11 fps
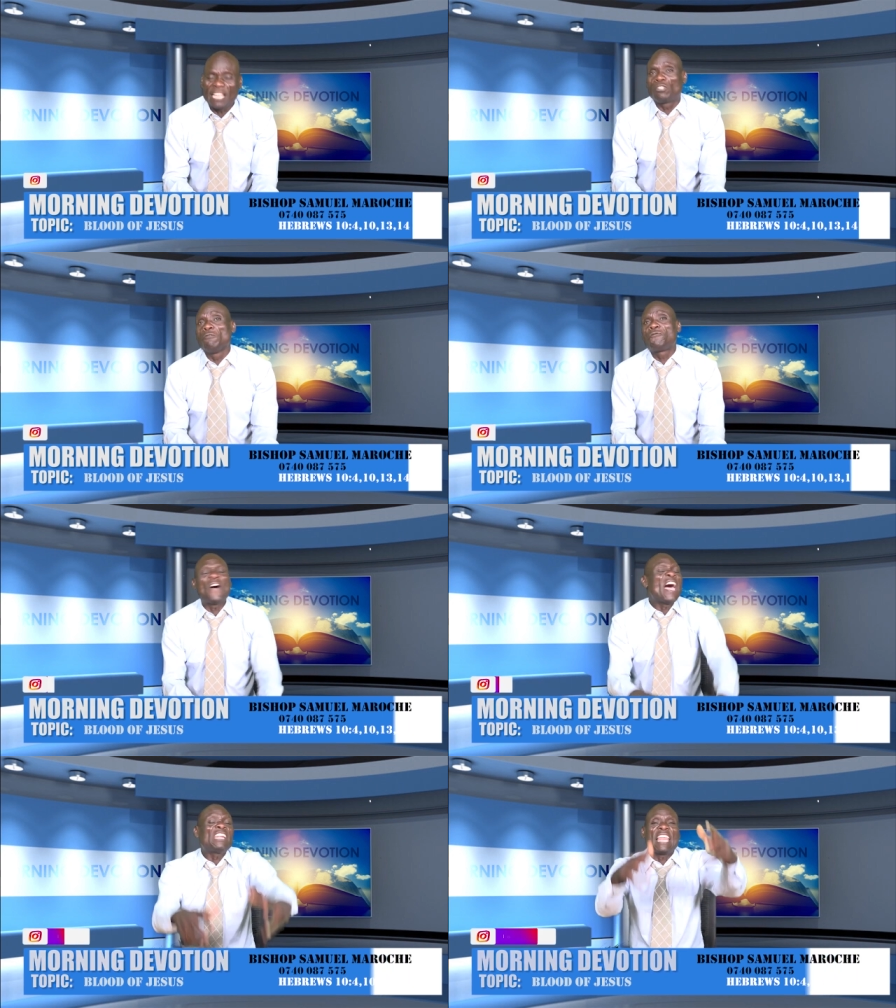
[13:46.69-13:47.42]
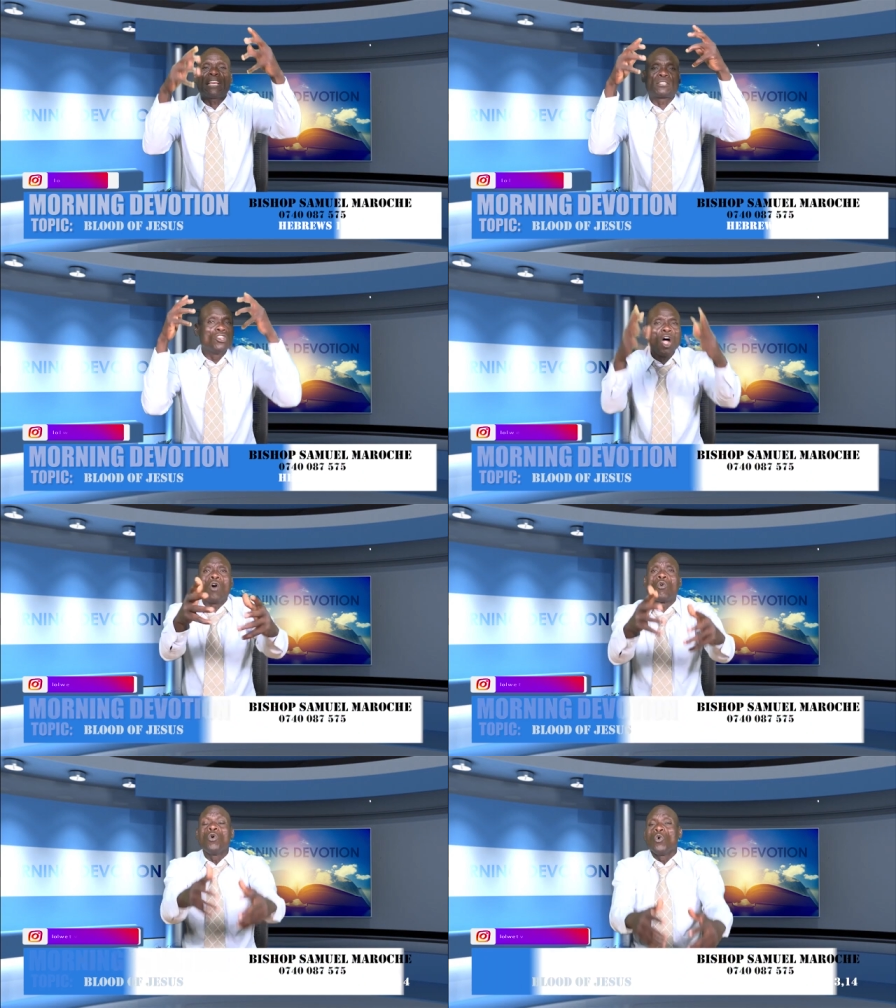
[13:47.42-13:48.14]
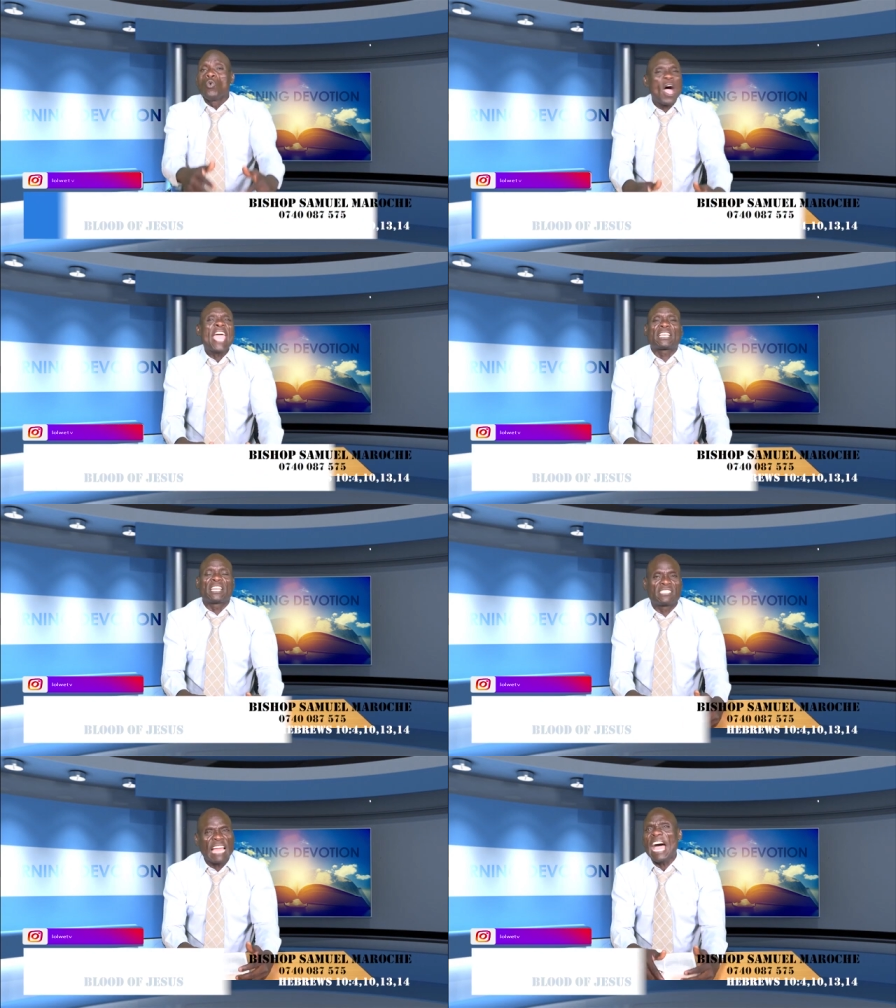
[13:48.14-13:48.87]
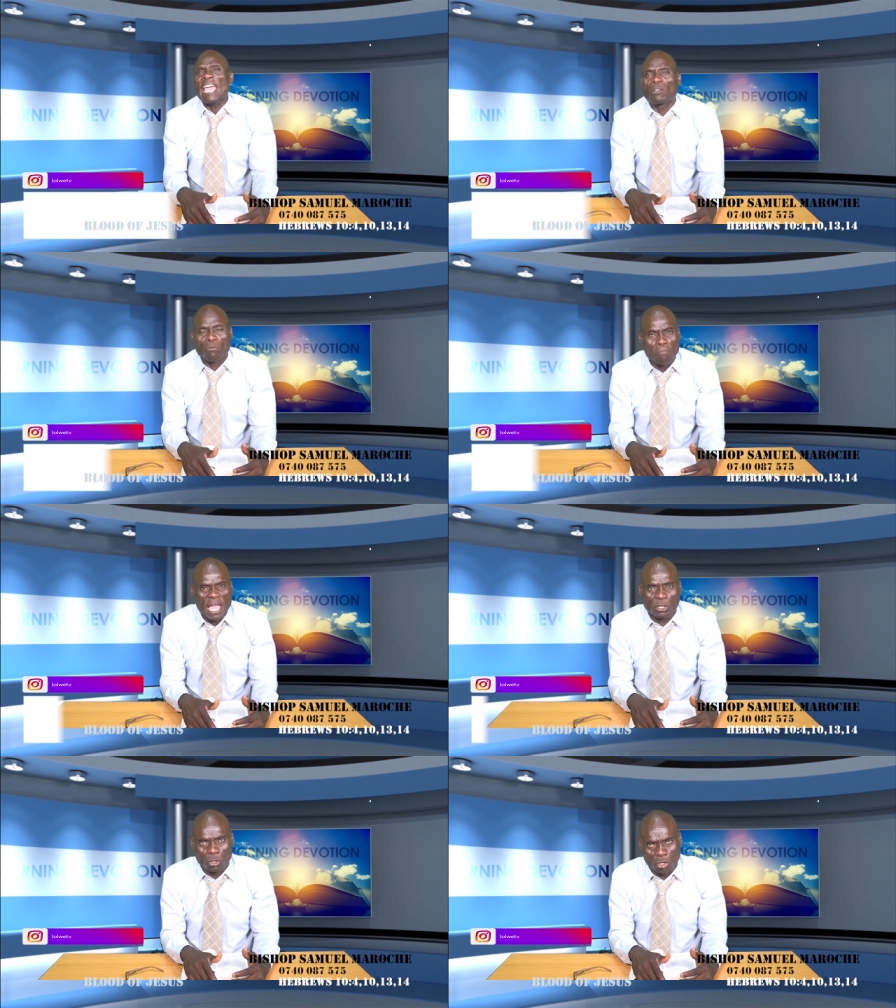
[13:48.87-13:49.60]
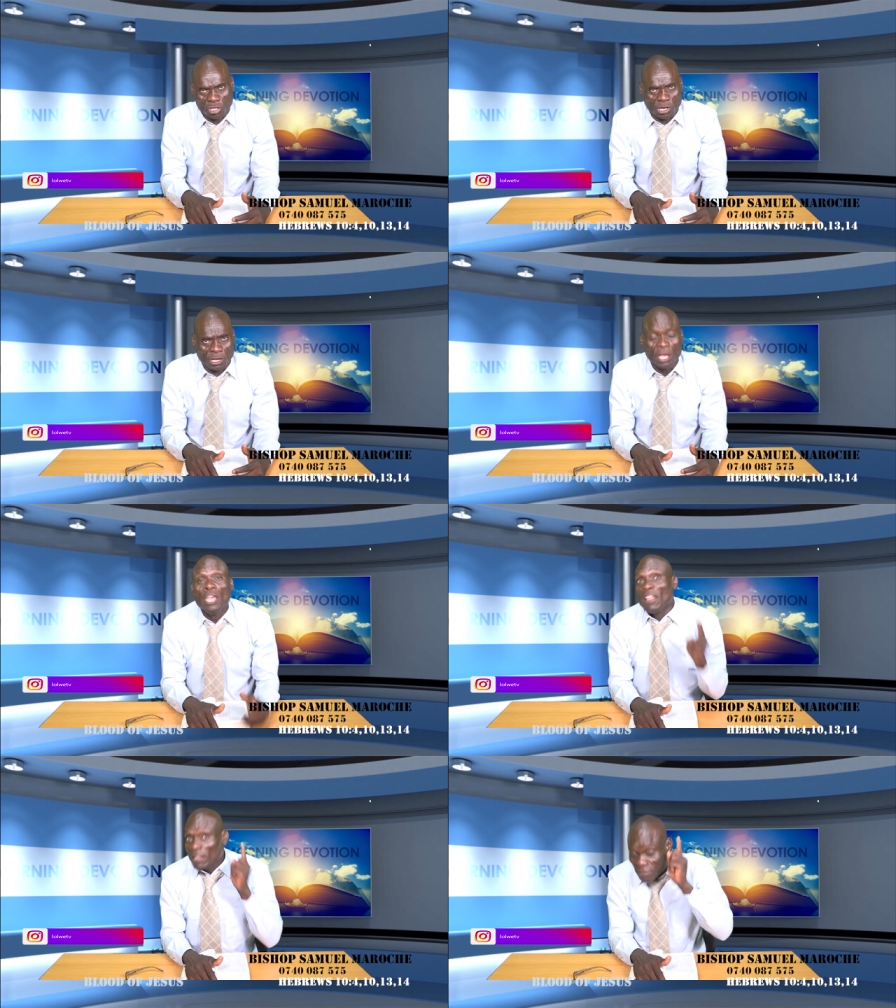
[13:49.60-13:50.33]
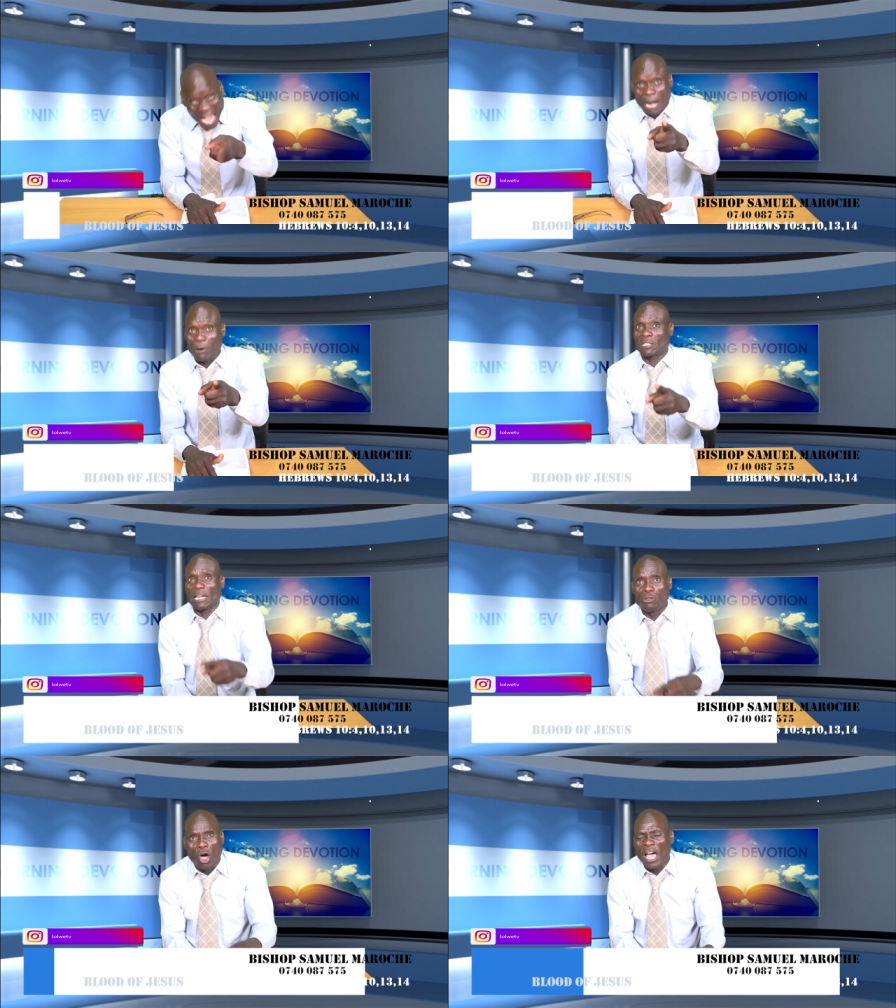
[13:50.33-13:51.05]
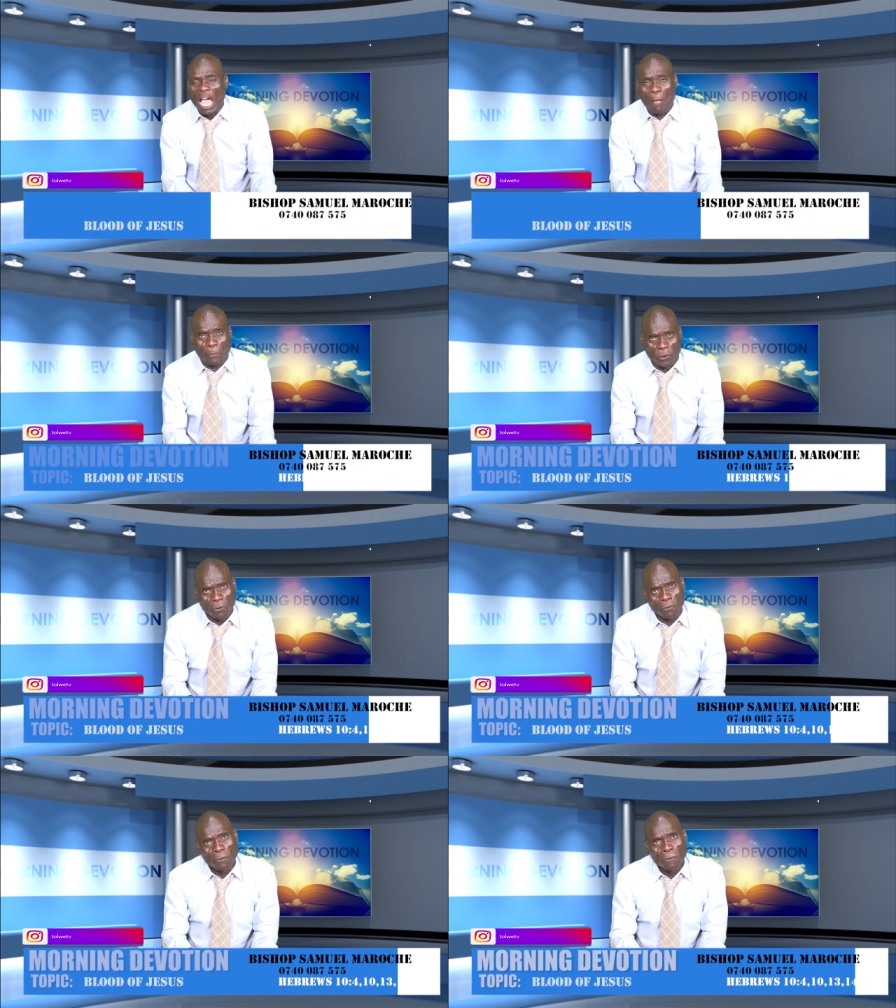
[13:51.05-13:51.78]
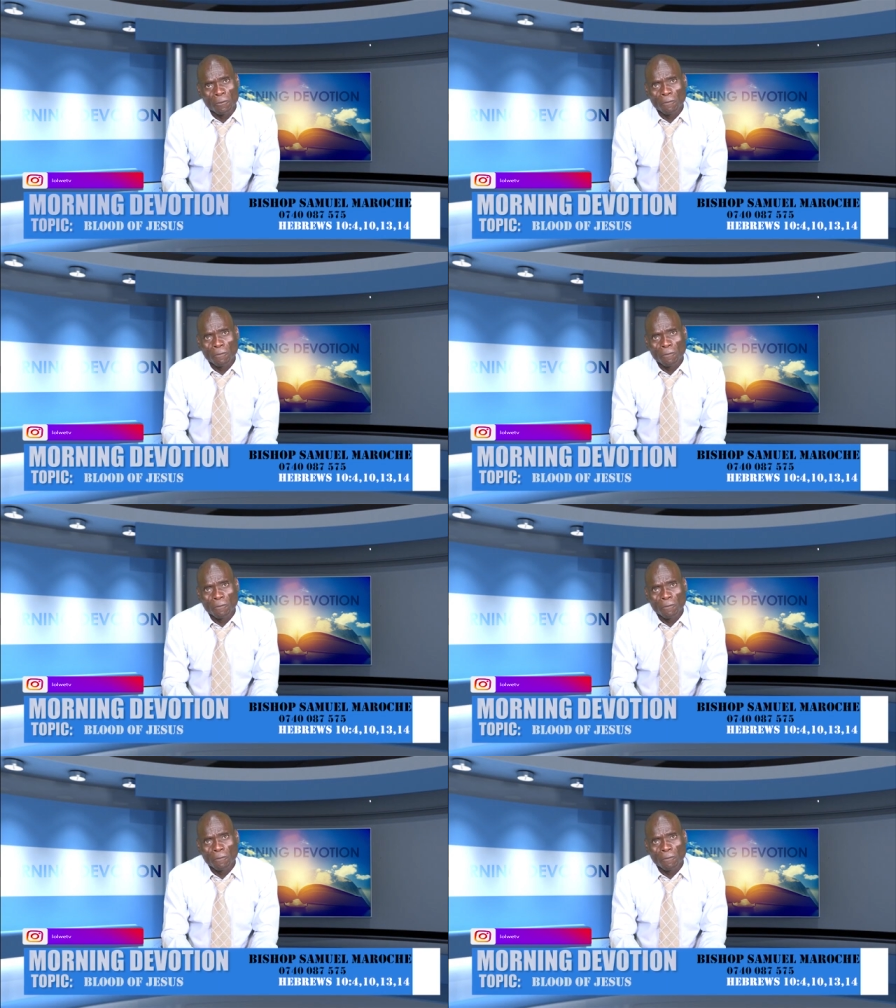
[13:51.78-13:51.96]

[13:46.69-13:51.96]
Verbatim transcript: and you felt like, no, why can't I commit suicide? That one cannot help you.